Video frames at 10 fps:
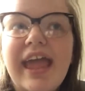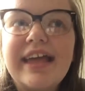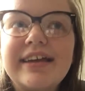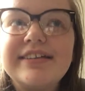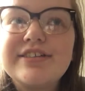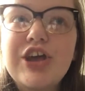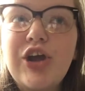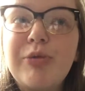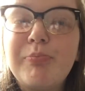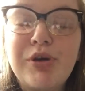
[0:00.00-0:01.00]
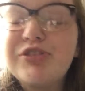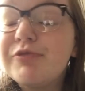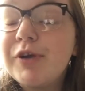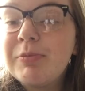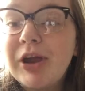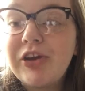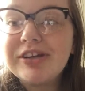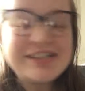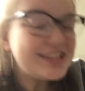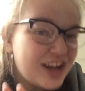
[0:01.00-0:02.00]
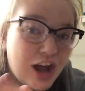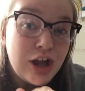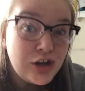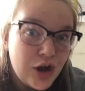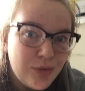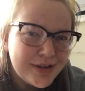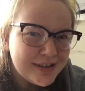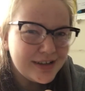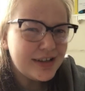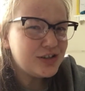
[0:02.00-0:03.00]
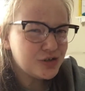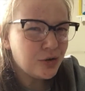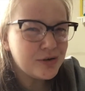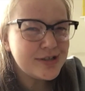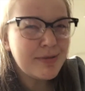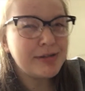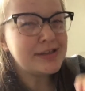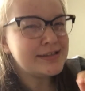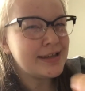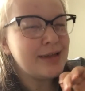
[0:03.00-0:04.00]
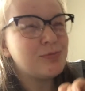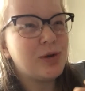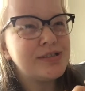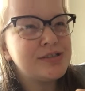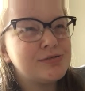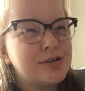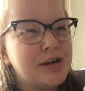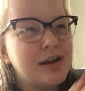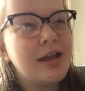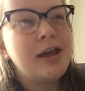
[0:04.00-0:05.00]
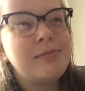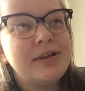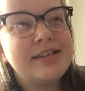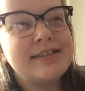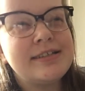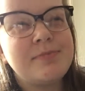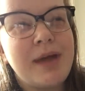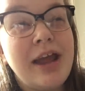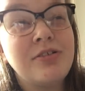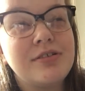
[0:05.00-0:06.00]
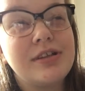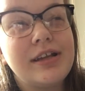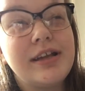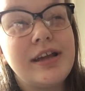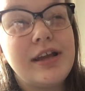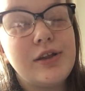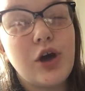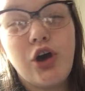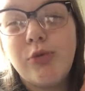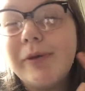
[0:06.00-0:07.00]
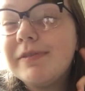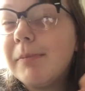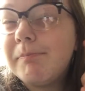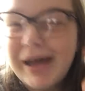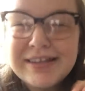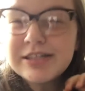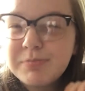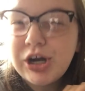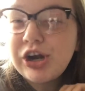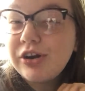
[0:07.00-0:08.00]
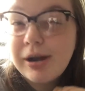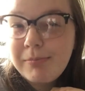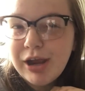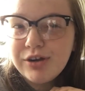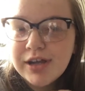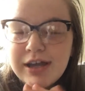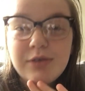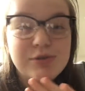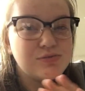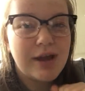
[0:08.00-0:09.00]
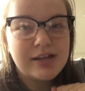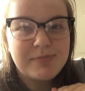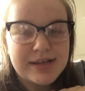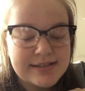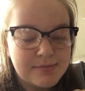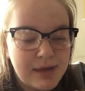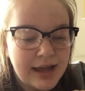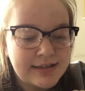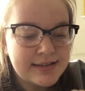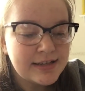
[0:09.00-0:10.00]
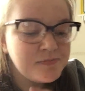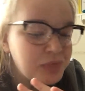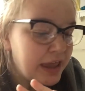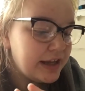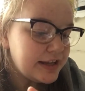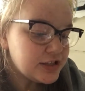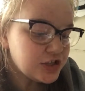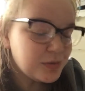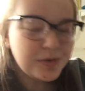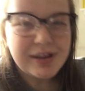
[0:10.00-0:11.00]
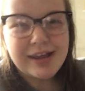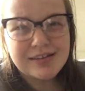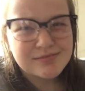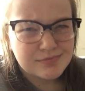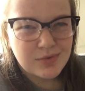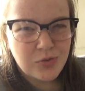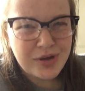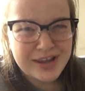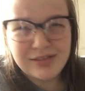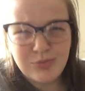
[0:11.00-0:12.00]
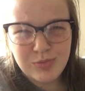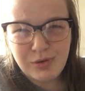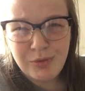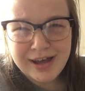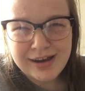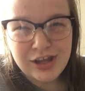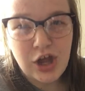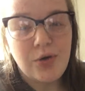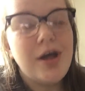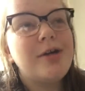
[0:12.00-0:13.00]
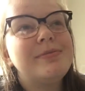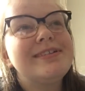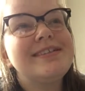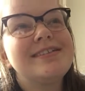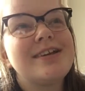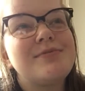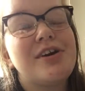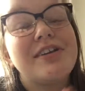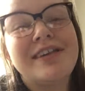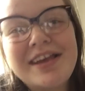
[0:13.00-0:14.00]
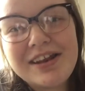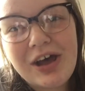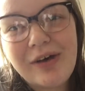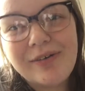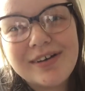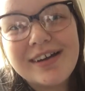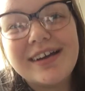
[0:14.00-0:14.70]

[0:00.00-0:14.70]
and our both of our parents unknowingly told us about the same restaurant because it's apparently the home of the best burger in America. It was ranked by some magazine, and so we were like, we we gotta go. But since I'm on keto,